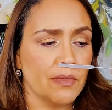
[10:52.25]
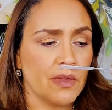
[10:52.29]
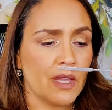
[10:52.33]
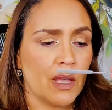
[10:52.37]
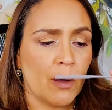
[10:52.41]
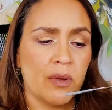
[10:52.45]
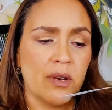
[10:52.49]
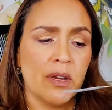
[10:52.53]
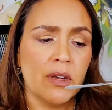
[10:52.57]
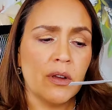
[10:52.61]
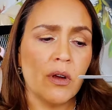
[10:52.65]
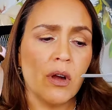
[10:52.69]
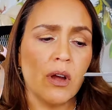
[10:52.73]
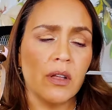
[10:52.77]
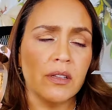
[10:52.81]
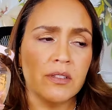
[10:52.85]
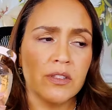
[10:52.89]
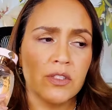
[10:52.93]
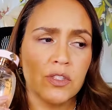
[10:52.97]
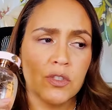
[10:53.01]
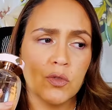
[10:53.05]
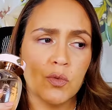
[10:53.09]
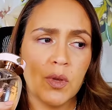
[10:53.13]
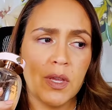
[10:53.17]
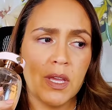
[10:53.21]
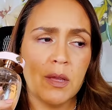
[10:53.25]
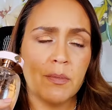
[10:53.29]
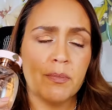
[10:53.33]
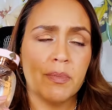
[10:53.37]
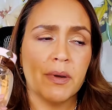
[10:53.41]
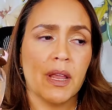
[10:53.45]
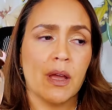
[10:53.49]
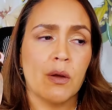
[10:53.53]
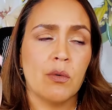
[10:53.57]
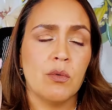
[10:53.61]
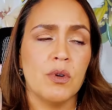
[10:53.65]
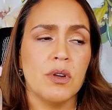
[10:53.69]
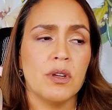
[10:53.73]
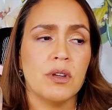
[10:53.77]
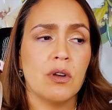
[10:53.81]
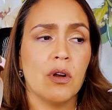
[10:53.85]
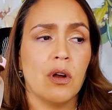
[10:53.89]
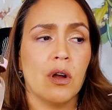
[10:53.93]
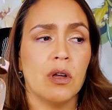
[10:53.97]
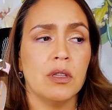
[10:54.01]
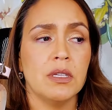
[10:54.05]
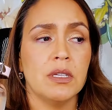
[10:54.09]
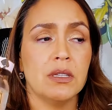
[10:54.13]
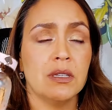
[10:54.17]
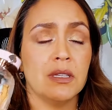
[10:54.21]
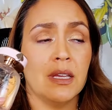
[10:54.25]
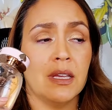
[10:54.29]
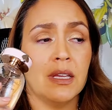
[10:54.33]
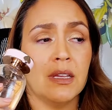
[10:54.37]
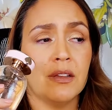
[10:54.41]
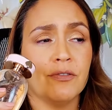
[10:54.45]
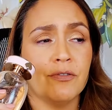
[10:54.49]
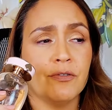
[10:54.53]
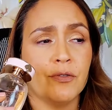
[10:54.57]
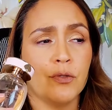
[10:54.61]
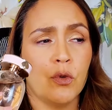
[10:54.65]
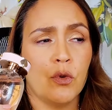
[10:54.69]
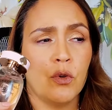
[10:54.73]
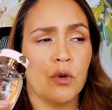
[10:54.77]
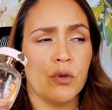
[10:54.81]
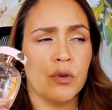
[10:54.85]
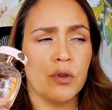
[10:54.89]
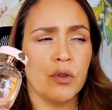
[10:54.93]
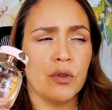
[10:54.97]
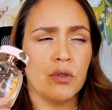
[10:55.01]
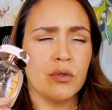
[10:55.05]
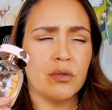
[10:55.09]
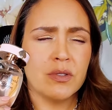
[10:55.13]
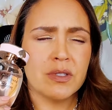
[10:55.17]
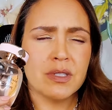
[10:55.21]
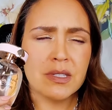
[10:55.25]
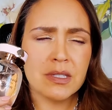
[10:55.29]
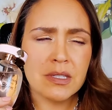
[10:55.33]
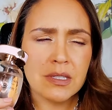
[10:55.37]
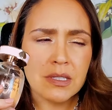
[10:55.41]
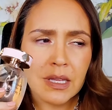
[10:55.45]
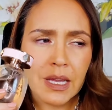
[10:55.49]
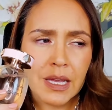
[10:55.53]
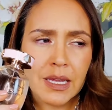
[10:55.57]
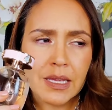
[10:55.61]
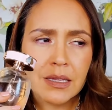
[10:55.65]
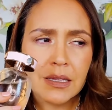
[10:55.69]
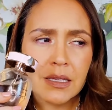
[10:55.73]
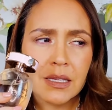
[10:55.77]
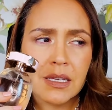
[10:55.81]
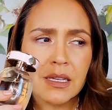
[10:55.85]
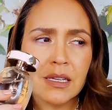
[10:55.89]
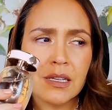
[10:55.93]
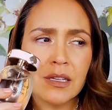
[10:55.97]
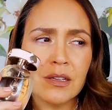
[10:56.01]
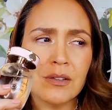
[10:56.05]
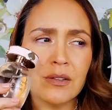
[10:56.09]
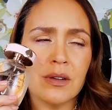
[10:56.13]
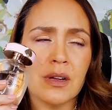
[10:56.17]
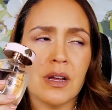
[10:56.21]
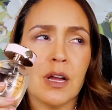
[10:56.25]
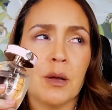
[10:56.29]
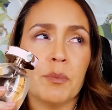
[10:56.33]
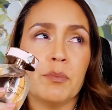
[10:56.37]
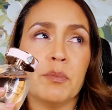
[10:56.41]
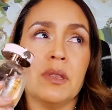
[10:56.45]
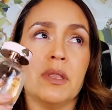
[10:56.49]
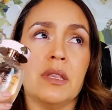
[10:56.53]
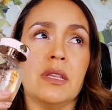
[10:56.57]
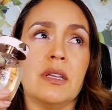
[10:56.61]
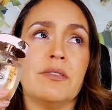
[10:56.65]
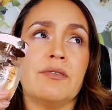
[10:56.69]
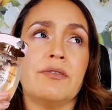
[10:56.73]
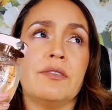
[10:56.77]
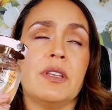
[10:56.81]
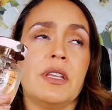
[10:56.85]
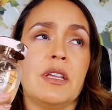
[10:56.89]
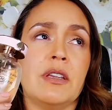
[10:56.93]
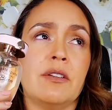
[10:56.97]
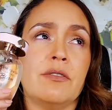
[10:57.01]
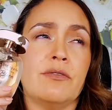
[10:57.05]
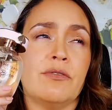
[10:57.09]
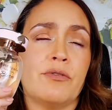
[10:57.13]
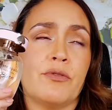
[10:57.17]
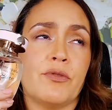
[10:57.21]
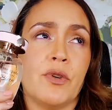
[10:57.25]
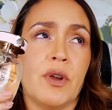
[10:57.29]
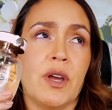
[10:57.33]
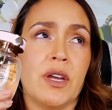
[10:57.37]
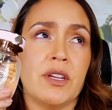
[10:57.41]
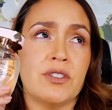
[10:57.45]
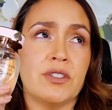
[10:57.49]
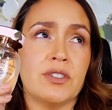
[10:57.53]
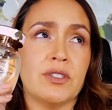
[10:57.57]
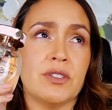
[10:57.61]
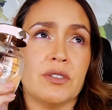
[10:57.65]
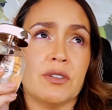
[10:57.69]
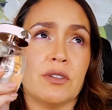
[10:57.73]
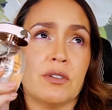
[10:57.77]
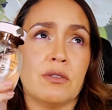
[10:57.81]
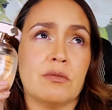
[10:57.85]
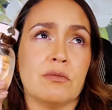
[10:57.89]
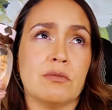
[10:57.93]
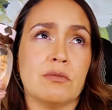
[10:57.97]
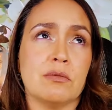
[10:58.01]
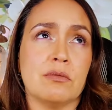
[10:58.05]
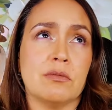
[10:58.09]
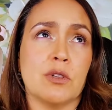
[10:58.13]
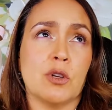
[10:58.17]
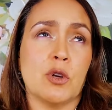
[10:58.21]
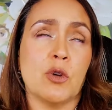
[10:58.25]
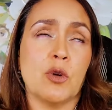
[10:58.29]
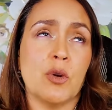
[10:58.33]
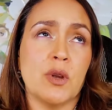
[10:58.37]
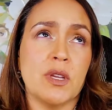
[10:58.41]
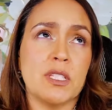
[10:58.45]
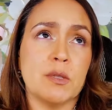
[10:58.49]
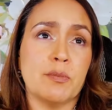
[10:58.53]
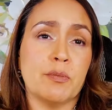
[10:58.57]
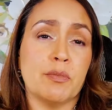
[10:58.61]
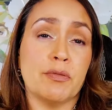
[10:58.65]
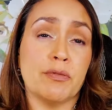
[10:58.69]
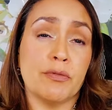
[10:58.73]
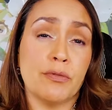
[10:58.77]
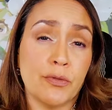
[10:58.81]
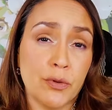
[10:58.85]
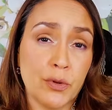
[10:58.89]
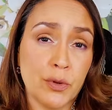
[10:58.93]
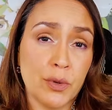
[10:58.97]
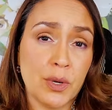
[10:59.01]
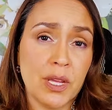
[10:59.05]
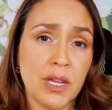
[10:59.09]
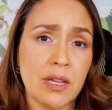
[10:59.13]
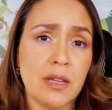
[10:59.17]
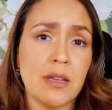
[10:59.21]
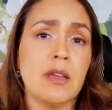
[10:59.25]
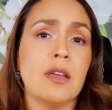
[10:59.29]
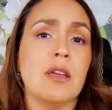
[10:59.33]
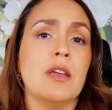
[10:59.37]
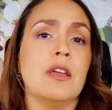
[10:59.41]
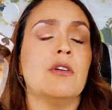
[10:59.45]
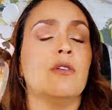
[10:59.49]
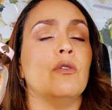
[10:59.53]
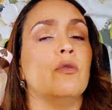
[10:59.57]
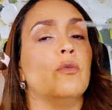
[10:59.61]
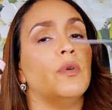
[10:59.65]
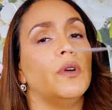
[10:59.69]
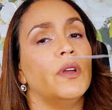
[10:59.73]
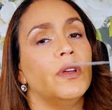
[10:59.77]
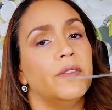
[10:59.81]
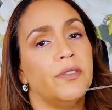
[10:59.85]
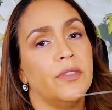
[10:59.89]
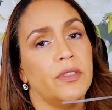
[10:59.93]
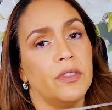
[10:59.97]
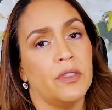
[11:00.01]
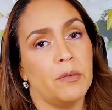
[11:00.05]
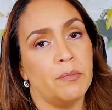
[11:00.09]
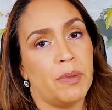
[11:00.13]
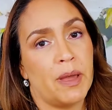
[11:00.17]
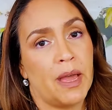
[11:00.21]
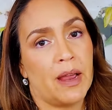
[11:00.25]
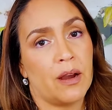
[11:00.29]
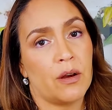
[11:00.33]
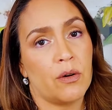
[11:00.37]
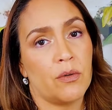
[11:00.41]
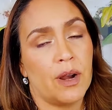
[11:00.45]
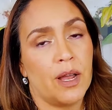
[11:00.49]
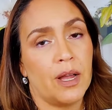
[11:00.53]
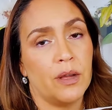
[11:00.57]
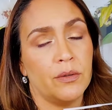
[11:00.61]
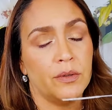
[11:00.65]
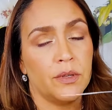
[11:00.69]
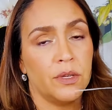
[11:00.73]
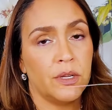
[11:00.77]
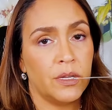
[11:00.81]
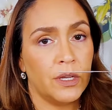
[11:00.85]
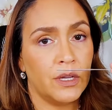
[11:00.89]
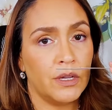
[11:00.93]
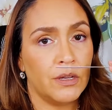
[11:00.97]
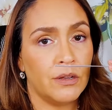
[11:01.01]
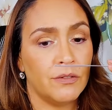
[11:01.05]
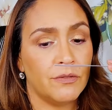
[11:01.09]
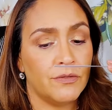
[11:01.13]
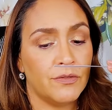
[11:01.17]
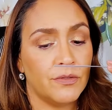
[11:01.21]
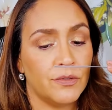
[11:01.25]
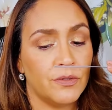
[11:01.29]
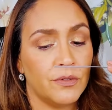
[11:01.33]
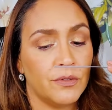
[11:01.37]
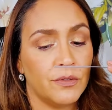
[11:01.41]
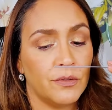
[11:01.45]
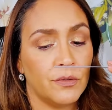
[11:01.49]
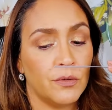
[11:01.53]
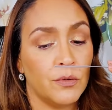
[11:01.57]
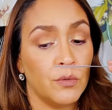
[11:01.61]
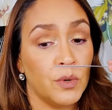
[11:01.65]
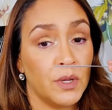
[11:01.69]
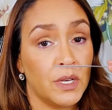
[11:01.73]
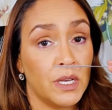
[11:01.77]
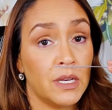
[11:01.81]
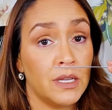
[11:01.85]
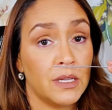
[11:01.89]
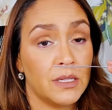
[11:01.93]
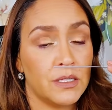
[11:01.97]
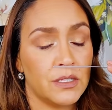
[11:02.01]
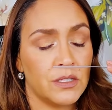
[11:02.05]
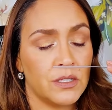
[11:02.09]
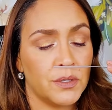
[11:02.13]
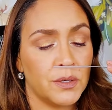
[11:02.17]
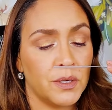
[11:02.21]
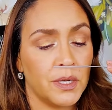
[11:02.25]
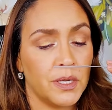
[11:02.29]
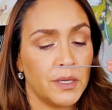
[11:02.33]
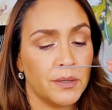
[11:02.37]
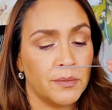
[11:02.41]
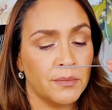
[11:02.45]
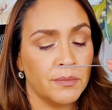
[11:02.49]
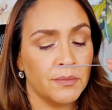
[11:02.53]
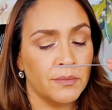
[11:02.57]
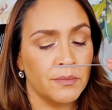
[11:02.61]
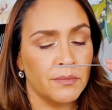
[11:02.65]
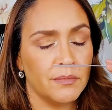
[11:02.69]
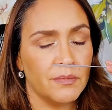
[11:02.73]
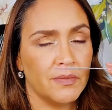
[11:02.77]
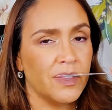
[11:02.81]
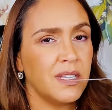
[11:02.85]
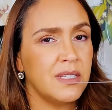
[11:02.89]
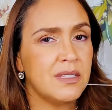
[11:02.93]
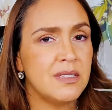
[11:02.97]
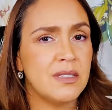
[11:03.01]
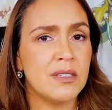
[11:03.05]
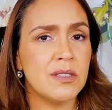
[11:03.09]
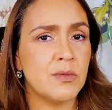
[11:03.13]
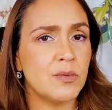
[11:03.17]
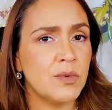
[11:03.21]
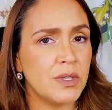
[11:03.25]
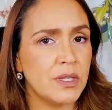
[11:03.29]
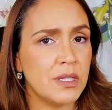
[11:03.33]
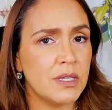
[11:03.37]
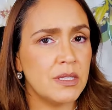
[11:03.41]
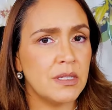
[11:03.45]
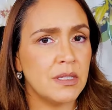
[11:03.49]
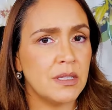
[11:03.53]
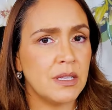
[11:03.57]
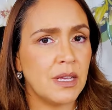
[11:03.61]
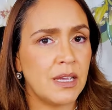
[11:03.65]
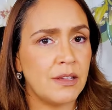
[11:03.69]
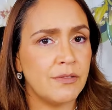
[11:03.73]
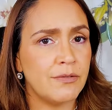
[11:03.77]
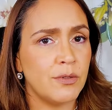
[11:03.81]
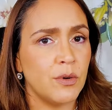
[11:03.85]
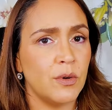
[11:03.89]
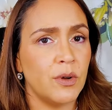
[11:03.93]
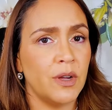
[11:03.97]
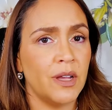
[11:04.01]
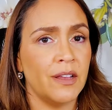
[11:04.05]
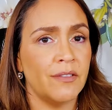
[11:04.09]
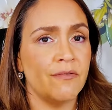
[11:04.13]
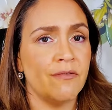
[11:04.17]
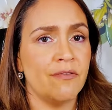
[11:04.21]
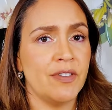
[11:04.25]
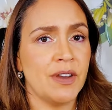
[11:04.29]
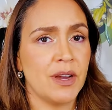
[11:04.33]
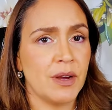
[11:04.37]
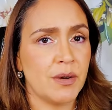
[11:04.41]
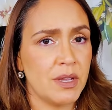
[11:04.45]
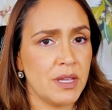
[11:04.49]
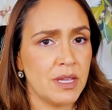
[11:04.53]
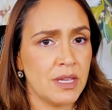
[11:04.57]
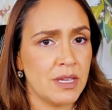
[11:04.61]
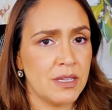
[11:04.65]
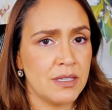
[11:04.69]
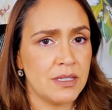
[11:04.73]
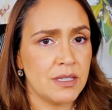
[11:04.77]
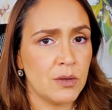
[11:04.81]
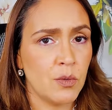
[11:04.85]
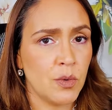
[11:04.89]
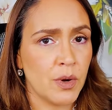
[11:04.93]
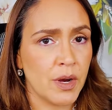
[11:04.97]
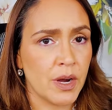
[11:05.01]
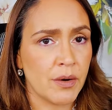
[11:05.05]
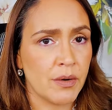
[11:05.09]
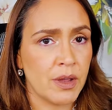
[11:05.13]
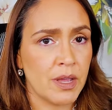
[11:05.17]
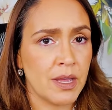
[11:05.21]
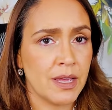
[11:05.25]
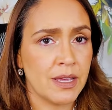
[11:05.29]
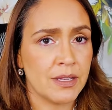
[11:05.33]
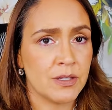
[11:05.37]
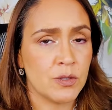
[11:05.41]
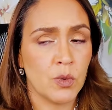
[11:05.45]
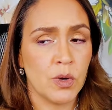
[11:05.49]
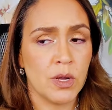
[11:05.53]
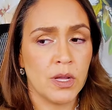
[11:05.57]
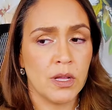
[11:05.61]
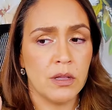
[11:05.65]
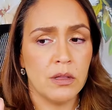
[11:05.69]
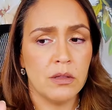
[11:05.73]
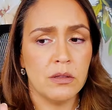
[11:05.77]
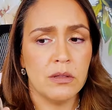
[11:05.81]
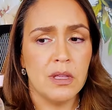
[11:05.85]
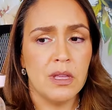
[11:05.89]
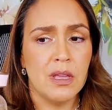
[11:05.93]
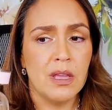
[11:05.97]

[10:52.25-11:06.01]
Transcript: I wouldn't call it sweet, but I would call it like floral, slightly uplifting, fresh, crisp, fruity with the background of woodiness to it. This is really delightful and very easy wearing as well.